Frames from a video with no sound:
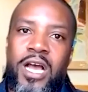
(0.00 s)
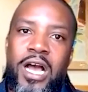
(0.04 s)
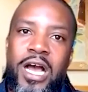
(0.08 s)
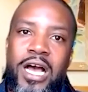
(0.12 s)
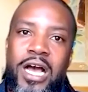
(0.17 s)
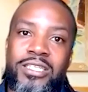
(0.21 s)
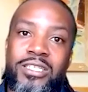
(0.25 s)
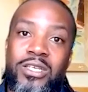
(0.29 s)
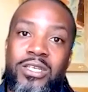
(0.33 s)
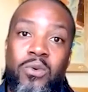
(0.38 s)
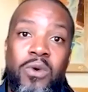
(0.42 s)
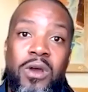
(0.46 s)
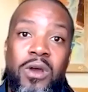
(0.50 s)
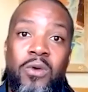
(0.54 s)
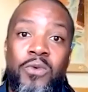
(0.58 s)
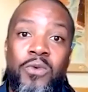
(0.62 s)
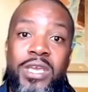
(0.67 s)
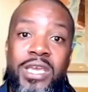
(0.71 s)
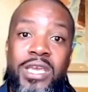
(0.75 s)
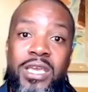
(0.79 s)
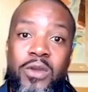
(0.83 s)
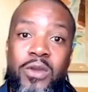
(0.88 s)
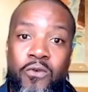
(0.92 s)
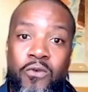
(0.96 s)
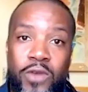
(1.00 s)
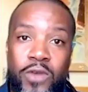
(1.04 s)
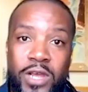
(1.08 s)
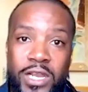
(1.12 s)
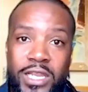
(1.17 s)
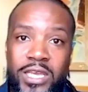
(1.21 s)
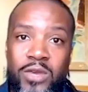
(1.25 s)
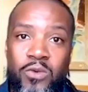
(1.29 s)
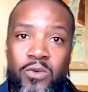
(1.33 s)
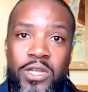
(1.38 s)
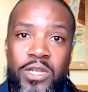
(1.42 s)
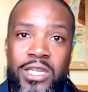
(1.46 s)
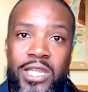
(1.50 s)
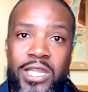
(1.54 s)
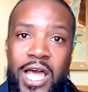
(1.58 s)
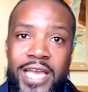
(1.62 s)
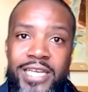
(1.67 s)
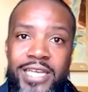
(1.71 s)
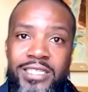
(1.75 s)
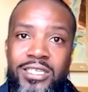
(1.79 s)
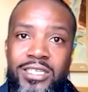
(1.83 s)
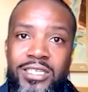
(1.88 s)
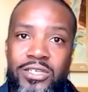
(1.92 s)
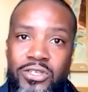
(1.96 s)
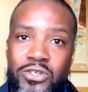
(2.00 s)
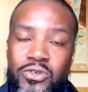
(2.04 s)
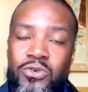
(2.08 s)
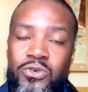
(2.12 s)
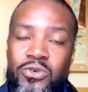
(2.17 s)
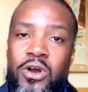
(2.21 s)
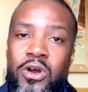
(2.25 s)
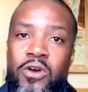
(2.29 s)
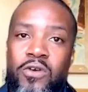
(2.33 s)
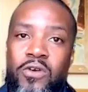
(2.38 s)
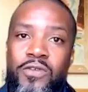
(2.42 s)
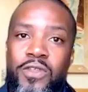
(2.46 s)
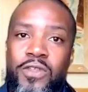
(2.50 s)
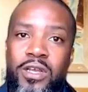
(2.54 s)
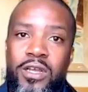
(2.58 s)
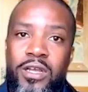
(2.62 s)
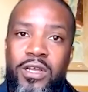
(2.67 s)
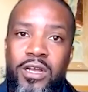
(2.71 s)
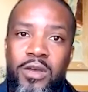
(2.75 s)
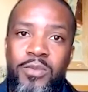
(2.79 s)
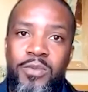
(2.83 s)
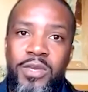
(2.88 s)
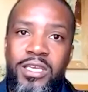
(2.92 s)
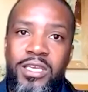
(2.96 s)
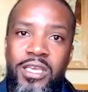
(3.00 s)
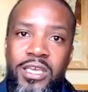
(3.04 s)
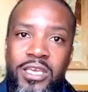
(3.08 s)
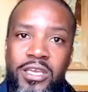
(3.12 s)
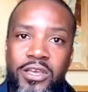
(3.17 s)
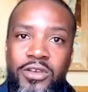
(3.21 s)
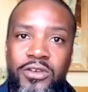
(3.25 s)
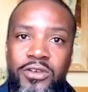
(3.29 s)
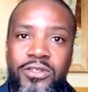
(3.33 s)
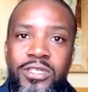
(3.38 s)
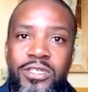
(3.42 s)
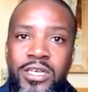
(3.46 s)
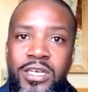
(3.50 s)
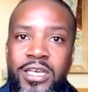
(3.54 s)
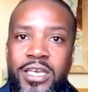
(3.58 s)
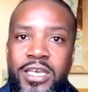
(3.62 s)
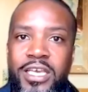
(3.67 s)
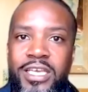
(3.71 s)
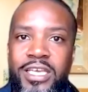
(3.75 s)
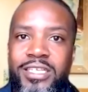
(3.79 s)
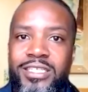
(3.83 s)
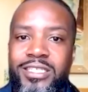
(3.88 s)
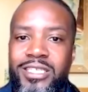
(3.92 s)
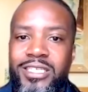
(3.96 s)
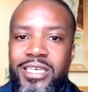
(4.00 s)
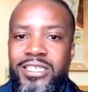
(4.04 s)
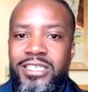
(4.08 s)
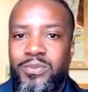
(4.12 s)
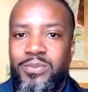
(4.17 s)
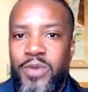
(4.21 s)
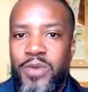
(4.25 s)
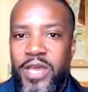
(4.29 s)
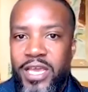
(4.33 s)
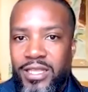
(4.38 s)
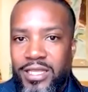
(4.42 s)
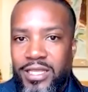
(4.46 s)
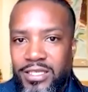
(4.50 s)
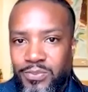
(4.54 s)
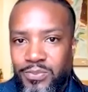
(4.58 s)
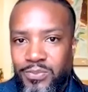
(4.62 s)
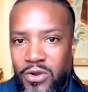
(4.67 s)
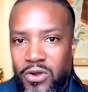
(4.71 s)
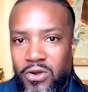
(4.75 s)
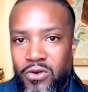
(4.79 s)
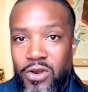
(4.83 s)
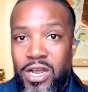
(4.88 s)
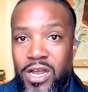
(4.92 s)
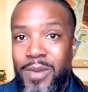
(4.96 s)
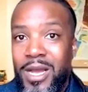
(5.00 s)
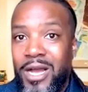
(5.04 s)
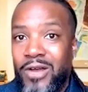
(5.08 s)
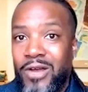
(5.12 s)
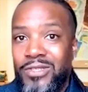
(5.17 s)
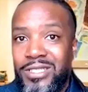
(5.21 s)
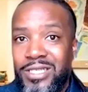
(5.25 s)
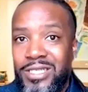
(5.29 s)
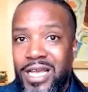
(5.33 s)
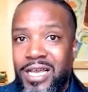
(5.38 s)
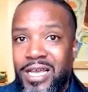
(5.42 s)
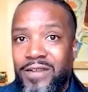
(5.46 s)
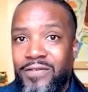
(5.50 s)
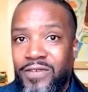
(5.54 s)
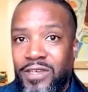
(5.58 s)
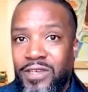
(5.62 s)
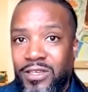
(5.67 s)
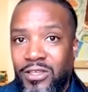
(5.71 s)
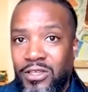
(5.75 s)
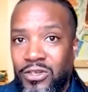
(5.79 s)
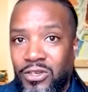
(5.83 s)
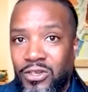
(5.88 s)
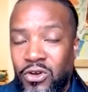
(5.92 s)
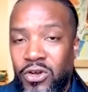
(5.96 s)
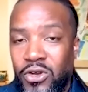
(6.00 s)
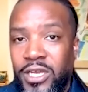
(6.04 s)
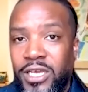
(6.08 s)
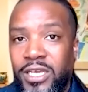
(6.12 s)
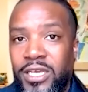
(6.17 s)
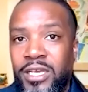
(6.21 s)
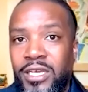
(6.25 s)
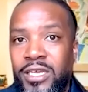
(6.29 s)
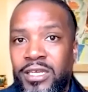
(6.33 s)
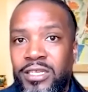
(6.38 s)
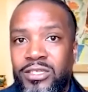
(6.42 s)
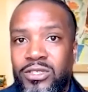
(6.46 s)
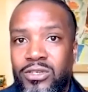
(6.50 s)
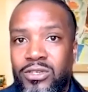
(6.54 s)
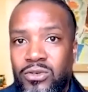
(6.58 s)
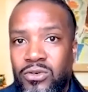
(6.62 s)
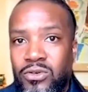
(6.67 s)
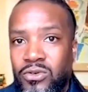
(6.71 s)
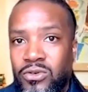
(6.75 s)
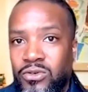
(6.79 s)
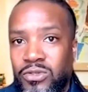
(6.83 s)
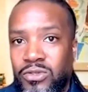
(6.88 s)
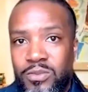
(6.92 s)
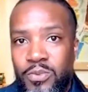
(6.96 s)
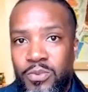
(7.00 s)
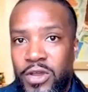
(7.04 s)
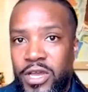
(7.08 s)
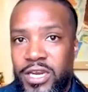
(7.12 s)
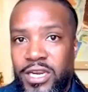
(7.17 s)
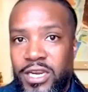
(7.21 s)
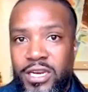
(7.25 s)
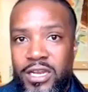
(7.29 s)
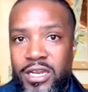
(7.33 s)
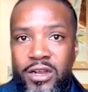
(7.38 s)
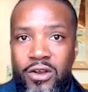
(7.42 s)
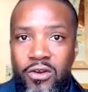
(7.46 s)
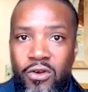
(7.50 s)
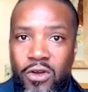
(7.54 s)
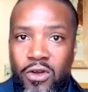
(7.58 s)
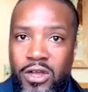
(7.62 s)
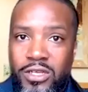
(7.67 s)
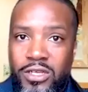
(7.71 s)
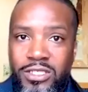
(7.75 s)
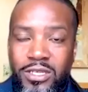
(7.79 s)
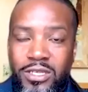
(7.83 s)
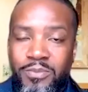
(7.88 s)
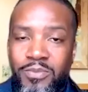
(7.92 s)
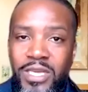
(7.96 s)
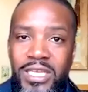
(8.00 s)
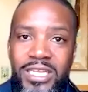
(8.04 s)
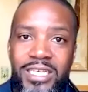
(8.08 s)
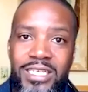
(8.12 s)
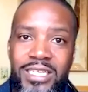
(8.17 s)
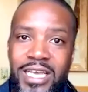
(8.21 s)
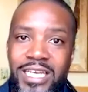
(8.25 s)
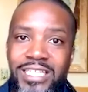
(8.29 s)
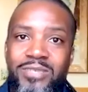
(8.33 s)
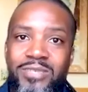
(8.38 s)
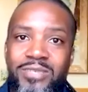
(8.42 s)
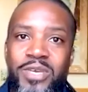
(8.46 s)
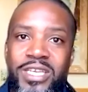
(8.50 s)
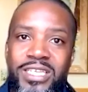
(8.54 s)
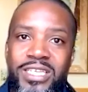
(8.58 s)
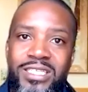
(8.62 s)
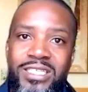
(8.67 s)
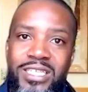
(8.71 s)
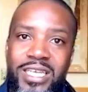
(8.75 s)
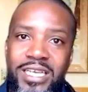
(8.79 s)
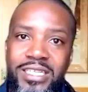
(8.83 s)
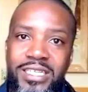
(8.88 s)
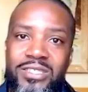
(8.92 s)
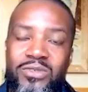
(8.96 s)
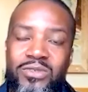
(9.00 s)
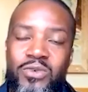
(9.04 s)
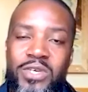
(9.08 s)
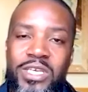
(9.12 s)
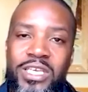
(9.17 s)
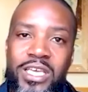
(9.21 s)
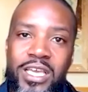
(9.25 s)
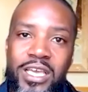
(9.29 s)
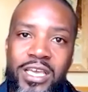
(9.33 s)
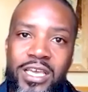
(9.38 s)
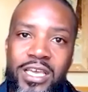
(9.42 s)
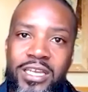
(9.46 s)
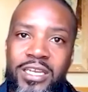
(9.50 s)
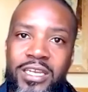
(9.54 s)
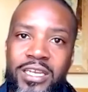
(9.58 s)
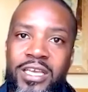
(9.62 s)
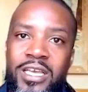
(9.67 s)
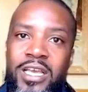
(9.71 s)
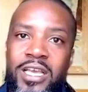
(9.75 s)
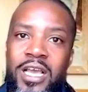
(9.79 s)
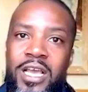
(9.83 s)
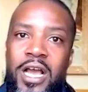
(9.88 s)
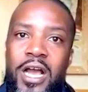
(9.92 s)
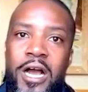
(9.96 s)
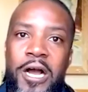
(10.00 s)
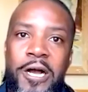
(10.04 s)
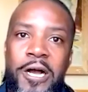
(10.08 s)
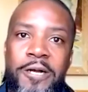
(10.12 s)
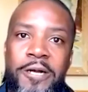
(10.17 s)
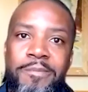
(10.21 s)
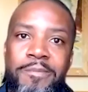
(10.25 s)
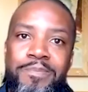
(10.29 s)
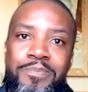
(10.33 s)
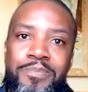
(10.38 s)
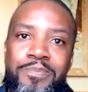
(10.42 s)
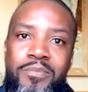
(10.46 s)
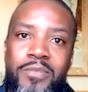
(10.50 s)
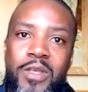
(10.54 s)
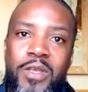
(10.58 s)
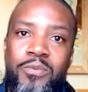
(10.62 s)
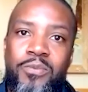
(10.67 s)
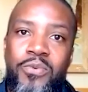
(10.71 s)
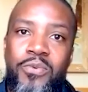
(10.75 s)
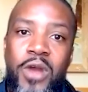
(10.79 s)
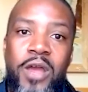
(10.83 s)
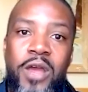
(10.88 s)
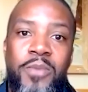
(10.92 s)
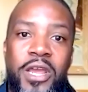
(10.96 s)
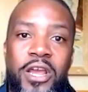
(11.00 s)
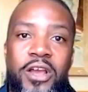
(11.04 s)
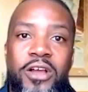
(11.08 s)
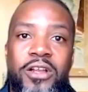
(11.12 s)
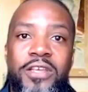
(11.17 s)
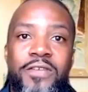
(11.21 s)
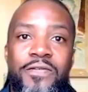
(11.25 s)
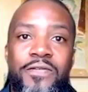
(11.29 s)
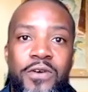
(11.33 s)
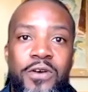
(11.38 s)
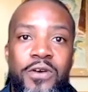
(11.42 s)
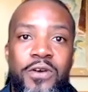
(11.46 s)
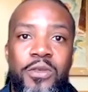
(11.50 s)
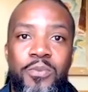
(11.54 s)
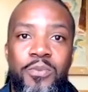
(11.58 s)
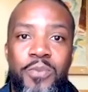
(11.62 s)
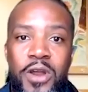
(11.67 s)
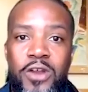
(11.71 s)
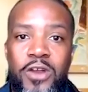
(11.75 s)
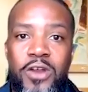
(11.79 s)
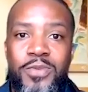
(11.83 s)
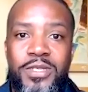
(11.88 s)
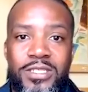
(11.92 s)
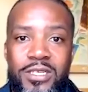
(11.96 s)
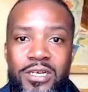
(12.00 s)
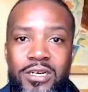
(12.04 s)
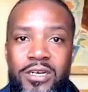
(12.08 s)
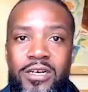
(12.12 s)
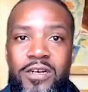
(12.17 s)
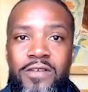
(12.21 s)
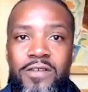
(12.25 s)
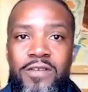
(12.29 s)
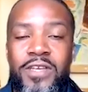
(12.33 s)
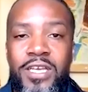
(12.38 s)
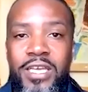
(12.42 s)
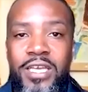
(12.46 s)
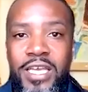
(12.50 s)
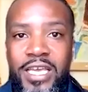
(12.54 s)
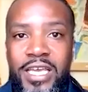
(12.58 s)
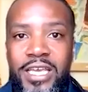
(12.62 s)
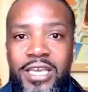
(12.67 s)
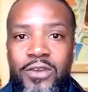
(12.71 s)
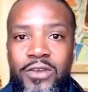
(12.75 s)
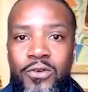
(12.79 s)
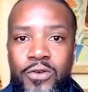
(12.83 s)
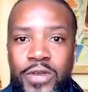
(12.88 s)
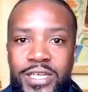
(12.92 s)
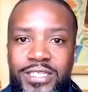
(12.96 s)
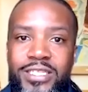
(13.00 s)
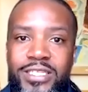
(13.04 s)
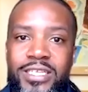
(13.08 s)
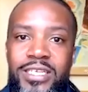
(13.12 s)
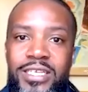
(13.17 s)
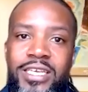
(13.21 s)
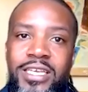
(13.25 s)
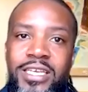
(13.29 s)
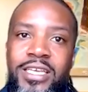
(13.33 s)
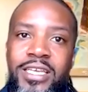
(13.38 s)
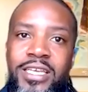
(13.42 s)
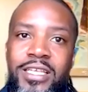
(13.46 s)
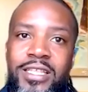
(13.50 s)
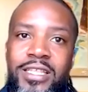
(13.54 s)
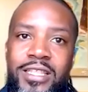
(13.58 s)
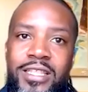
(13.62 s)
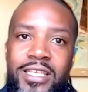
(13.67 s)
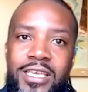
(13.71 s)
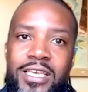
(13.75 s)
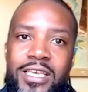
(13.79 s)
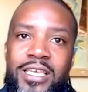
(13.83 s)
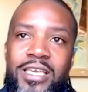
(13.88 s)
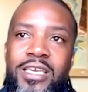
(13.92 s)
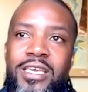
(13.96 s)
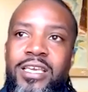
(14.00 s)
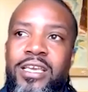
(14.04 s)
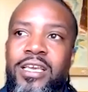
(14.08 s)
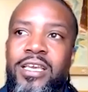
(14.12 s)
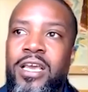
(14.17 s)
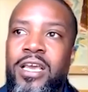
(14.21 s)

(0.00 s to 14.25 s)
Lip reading: So what we really would like to do over the coming years is to expand this program outside of Illinois, to spread it across as many states as we can, primarily for the purpose of increasing the